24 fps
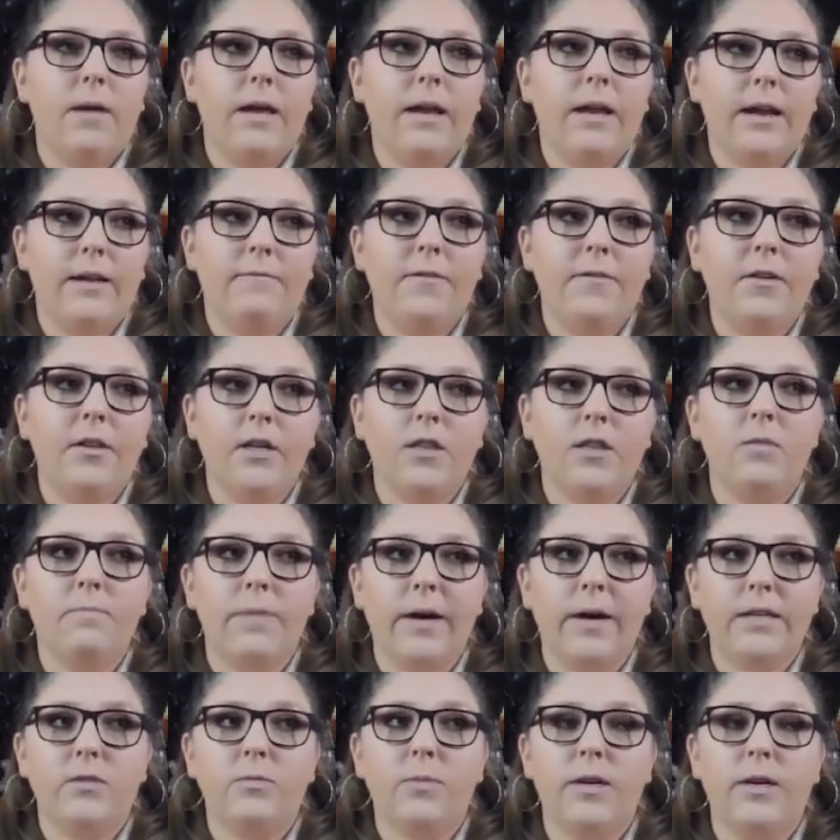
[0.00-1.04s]
And I feel like the
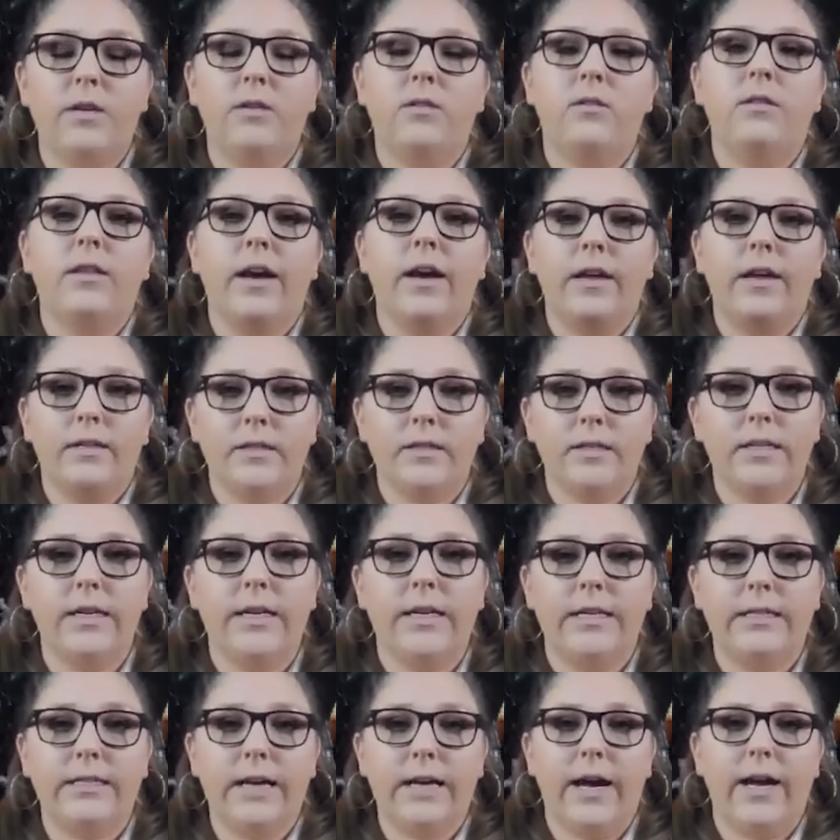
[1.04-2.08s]
best way to do that is to
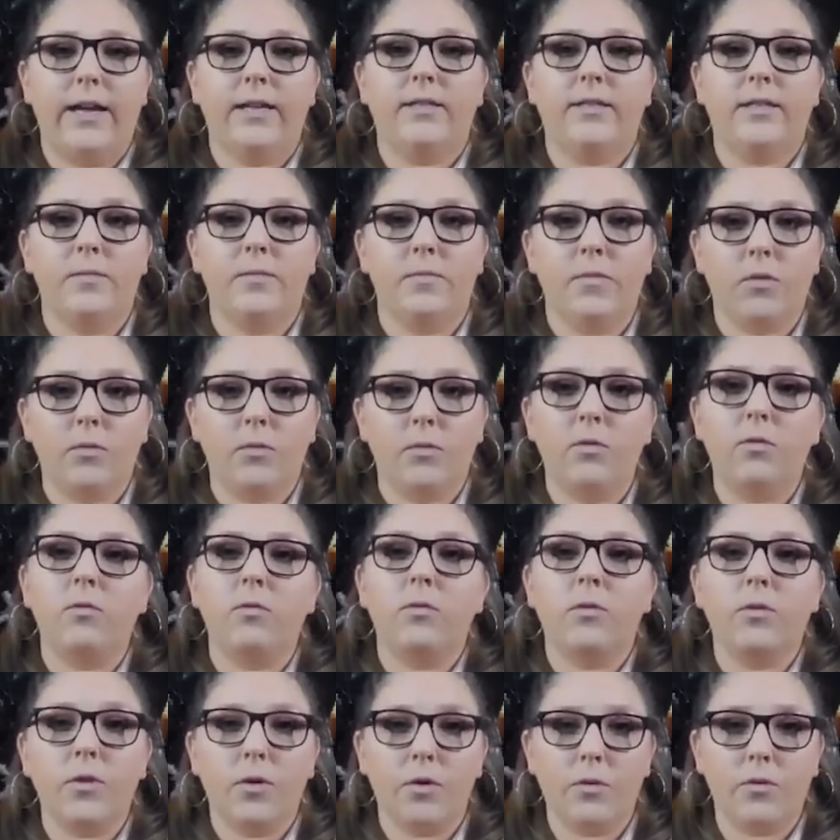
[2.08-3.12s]
entice them
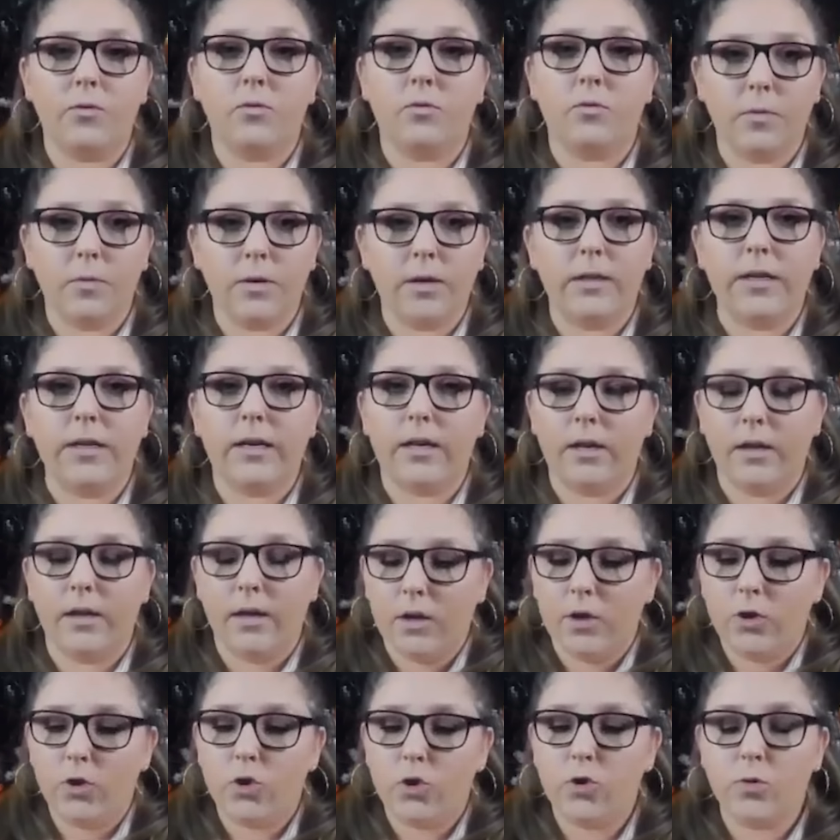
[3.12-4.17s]
through those really
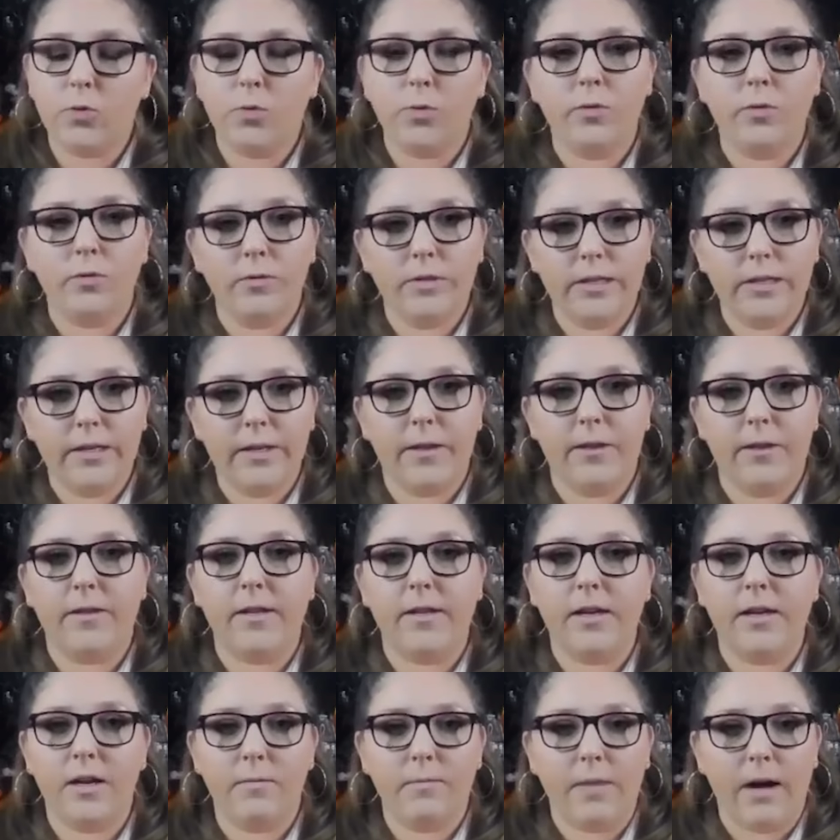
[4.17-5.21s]
true to
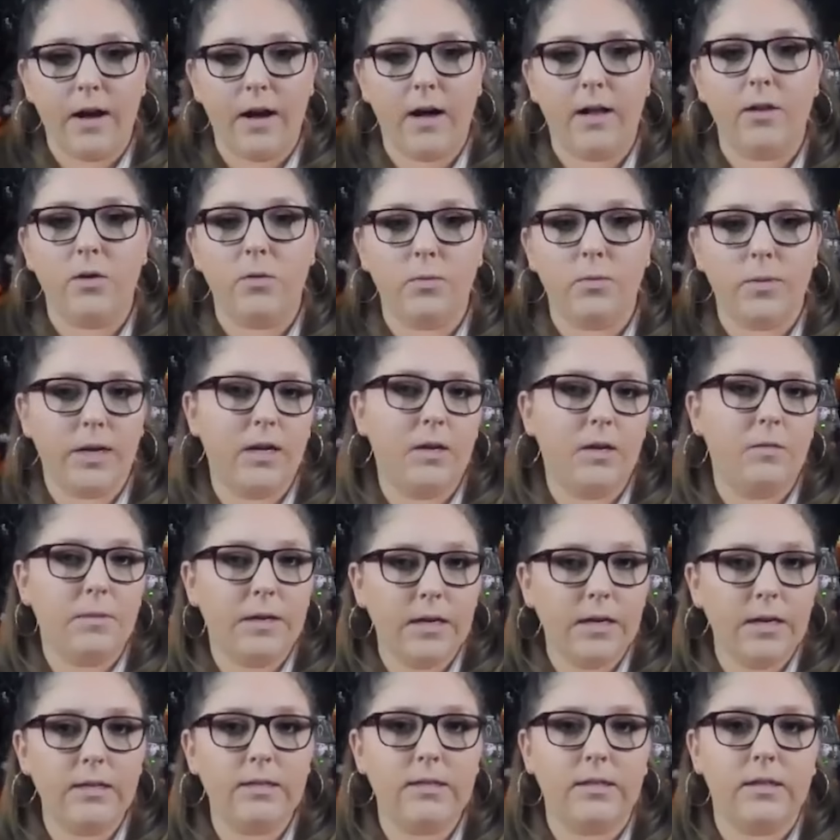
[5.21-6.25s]
theme Halloween
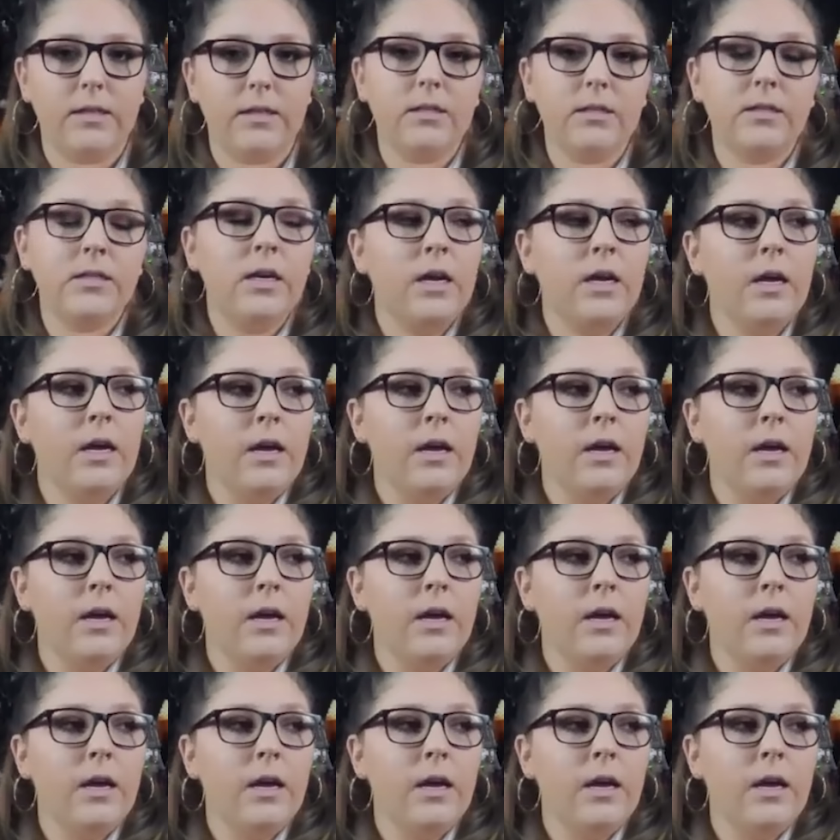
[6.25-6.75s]
pieces.